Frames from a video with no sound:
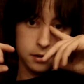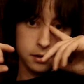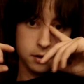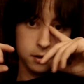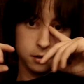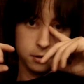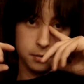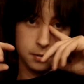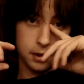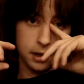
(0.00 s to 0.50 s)

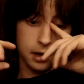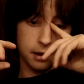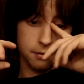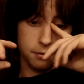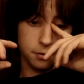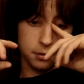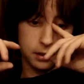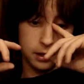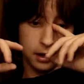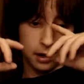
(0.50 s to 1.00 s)
Just be
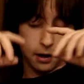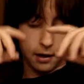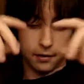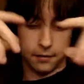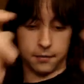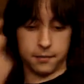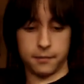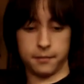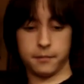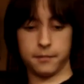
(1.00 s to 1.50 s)
careful with that.
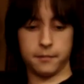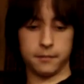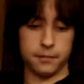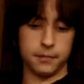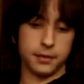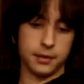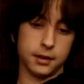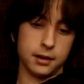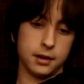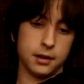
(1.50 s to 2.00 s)

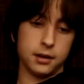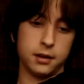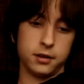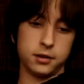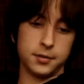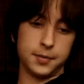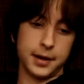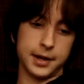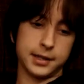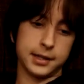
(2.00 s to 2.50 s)

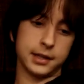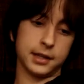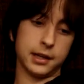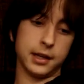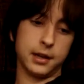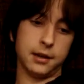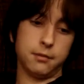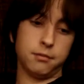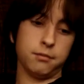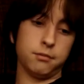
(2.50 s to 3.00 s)
So
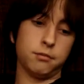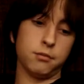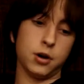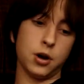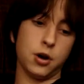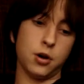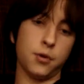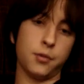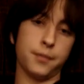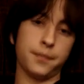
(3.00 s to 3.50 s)
basically,
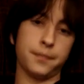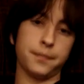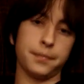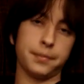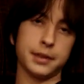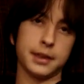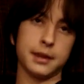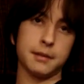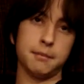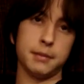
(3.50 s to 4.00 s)
Rome,
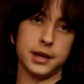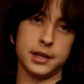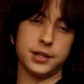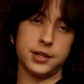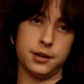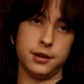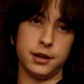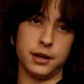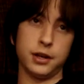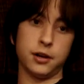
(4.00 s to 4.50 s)
best
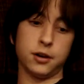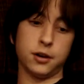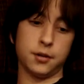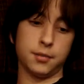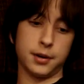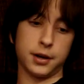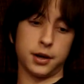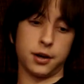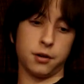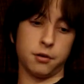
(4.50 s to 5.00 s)
unit,
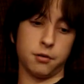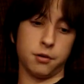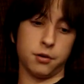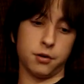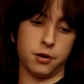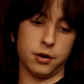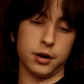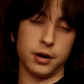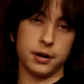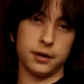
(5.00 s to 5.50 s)
urban
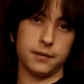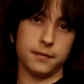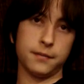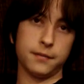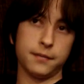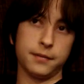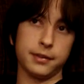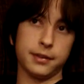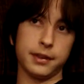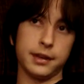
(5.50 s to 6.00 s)
cohort.
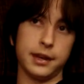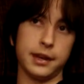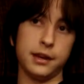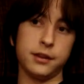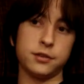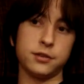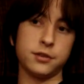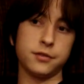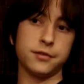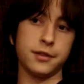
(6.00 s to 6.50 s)

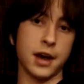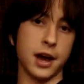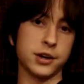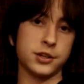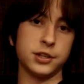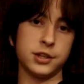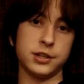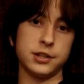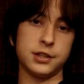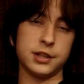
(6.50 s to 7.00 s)
Eastern
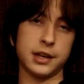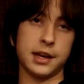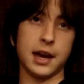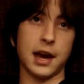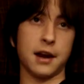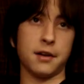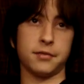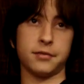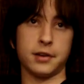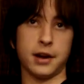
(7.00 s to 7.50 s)
factions, the
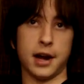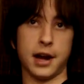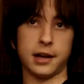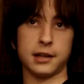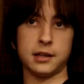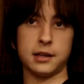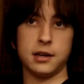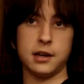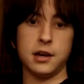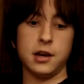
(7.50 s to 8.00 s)

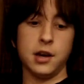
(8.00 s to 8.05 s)
cataphracts.